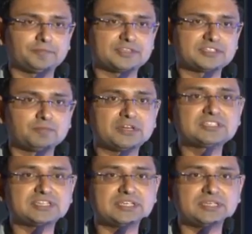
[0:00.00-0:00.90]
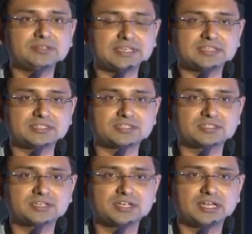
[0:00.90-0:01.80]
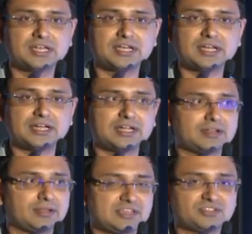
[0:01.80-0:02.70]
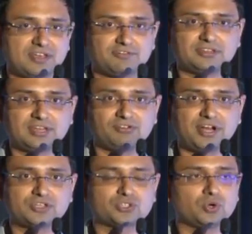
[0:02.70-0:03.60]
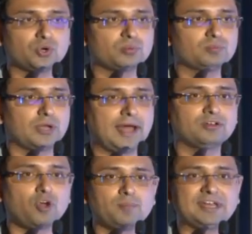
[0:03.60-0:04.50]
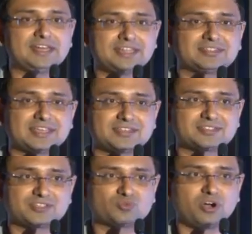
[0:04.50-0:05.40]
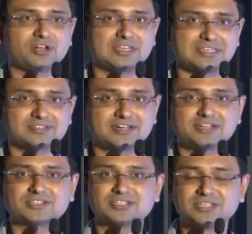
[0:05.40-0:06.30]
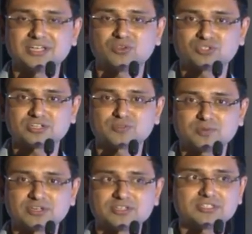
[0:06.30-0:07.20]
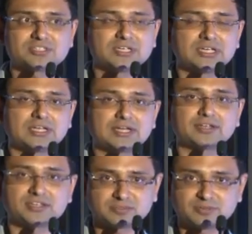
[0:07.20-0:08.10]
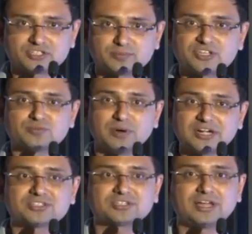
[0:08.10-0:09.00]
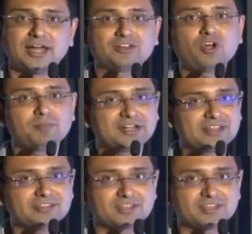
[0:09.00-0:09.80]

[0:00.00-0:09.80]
simplicity is everything, right? So uncomplicating things is what is great user experience and customer experience, but uncomplicating